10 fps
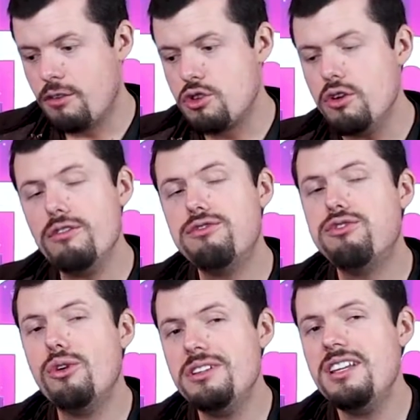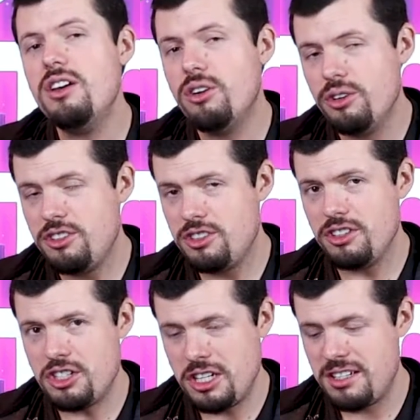
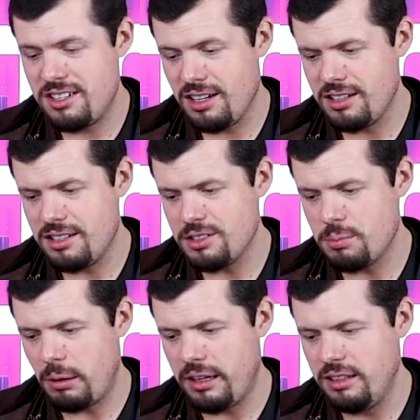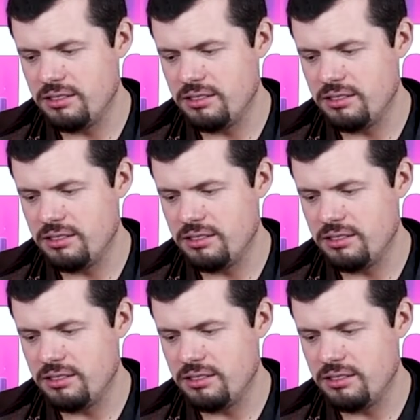240Hz G-Sync display,